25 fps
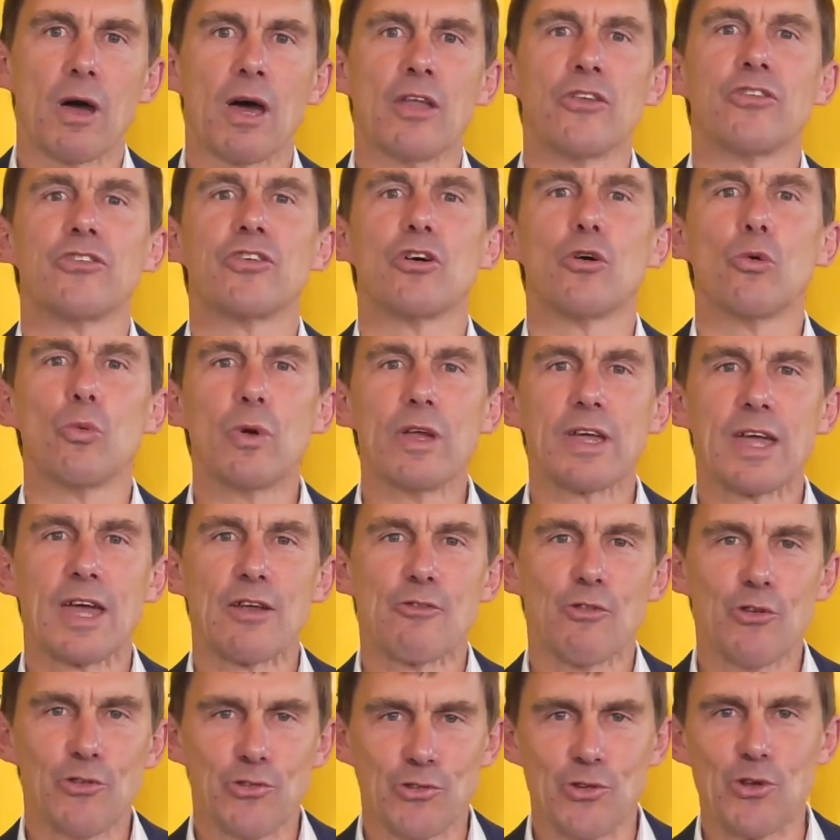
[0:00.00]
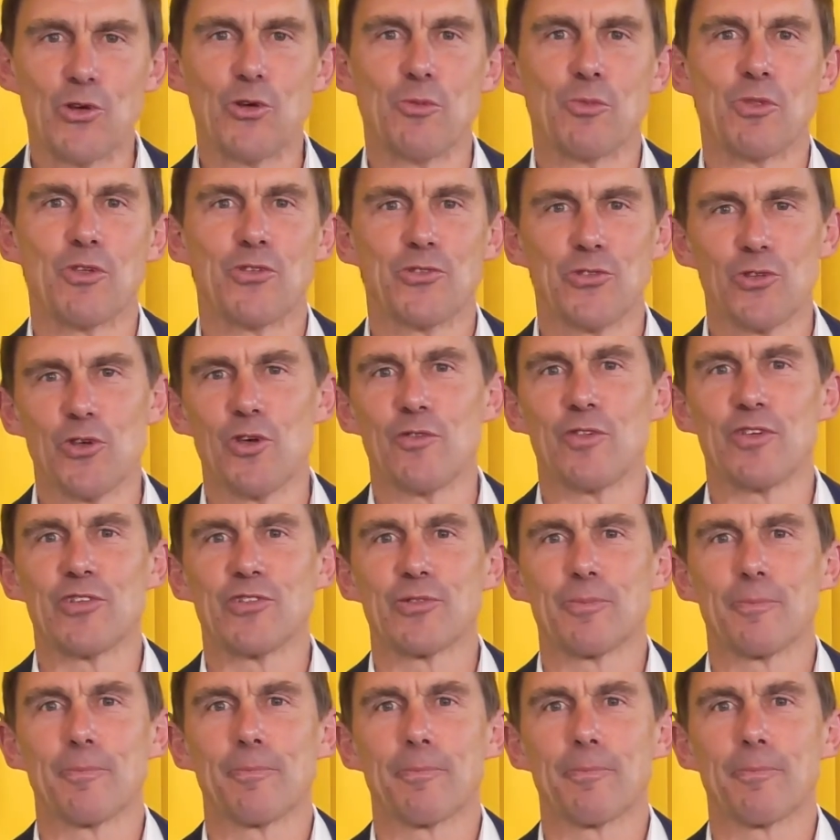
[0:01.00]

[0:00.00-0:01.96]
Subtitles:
until we can resume the service.